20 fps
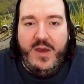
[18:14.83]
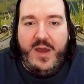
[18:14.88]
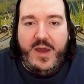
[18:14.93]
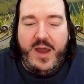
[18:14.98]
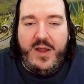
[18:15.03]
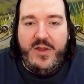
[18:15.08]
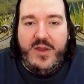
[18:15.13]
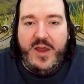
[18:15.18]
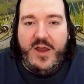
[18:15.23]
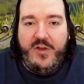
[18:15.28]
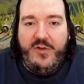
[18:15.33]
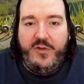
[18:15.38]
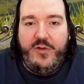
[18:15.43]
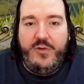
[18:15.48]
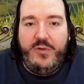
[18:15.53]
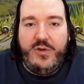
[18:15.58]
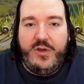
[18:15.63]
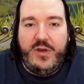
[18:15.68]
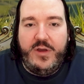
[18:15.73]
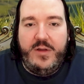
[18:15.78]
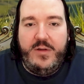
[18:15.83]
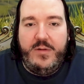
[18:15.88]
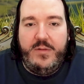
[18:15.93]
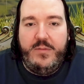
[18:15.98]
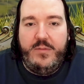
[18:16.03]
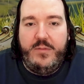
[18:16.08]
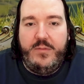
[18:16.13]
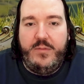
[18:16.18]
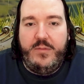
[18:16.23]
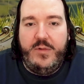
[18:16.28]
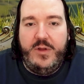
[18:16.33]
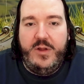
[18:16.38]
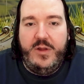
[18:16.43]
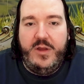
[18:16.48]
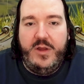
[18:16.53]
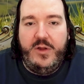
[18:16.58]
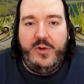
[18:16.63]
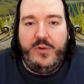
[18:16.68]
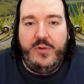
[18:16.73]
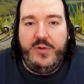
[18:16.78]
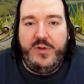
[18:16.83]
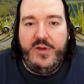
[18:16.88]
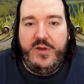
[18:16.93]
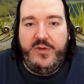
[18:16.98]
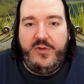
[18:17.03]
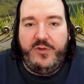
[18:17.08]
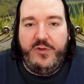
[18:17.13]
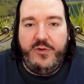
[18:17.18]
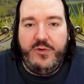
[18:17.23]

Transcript: And yes, you can indeed do this.